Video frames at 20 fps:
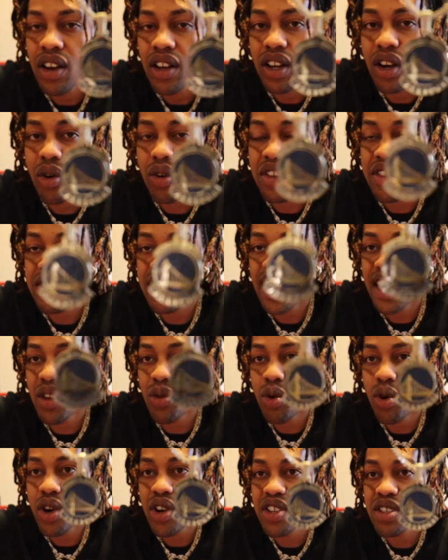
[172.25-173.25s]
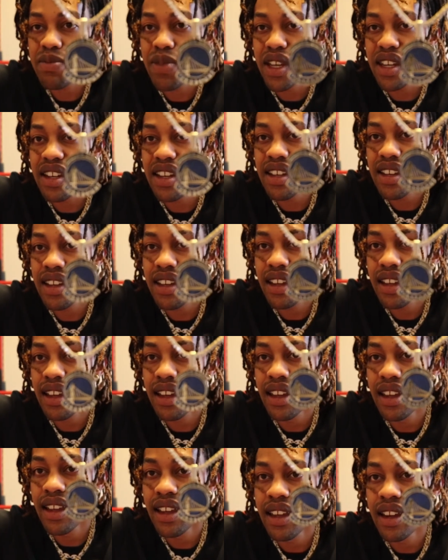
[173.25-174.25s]
Golden State Warriors pendant.
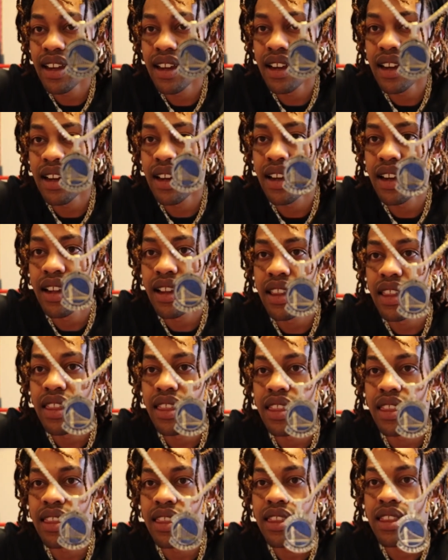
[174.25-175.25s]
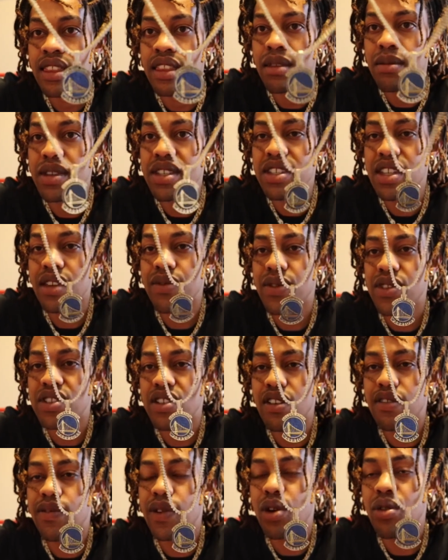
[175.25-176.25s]
Let me see if it's
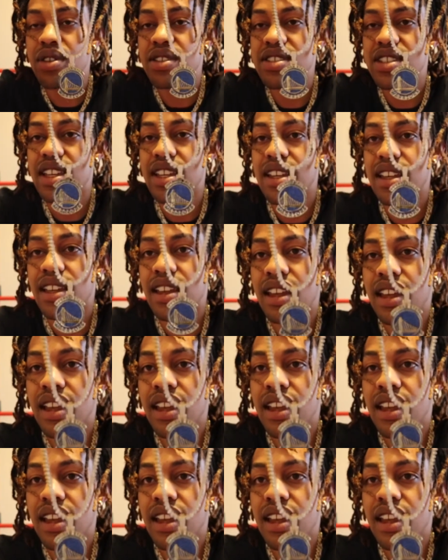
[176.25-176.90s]
gonna focus in.